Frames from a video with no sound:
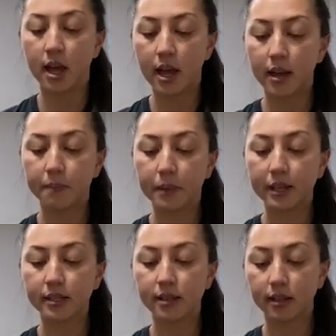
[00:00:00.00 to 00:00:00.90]
um,
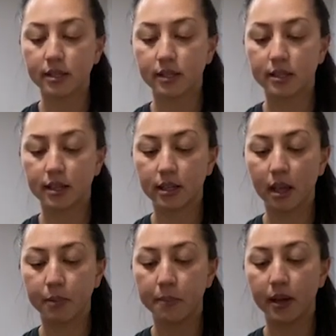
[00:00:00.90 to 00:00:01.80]
and are starting to
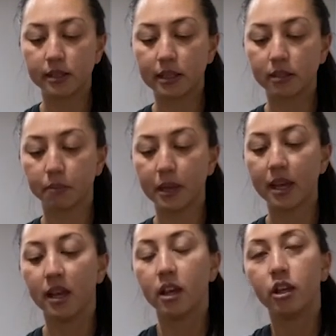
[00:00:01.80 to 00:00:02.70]
come apart a little
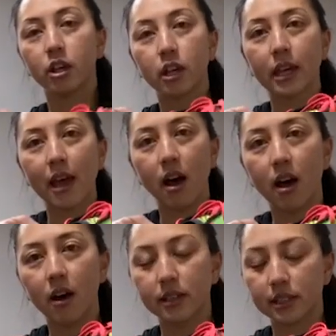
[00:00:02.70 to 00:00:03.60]
bit, you can get
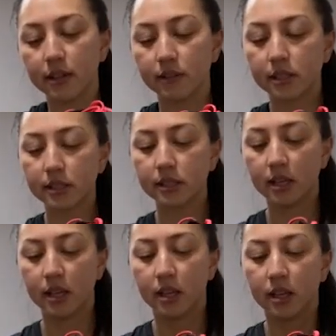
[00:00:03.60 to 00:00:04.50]
hard areas
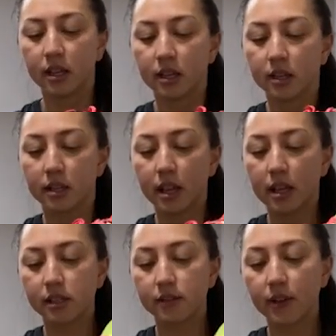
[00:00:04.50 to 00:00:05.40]

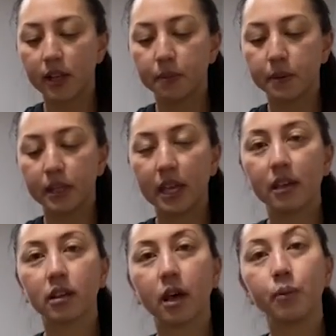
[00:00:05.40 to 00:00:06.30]
uh, develop in the
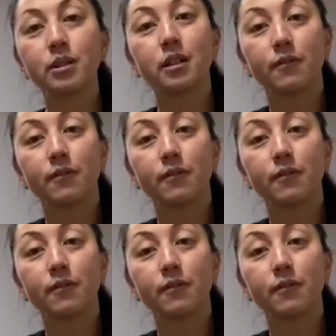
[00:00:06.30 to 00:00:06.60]
heel cup, which